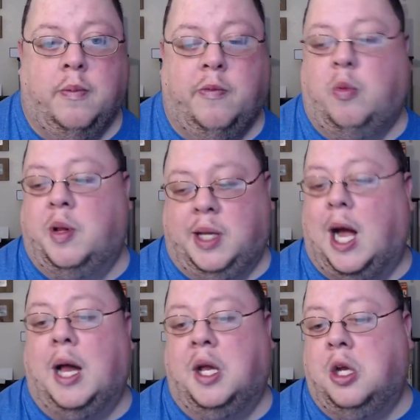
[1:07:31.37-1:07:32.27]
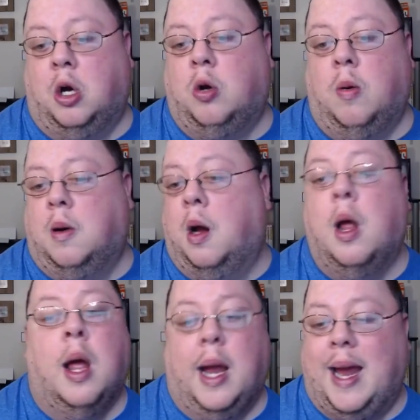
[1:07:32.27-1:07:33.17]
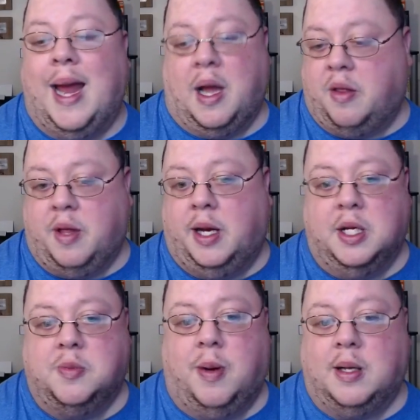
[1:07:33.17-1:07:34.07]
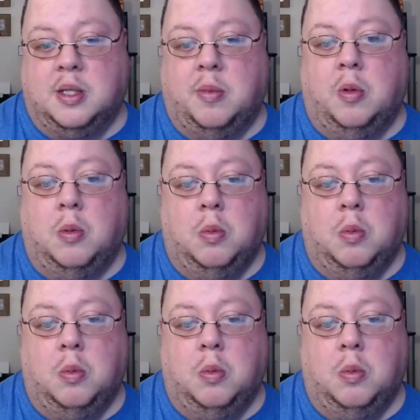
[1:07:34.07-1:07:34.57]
For with God in your corner, anything is possible.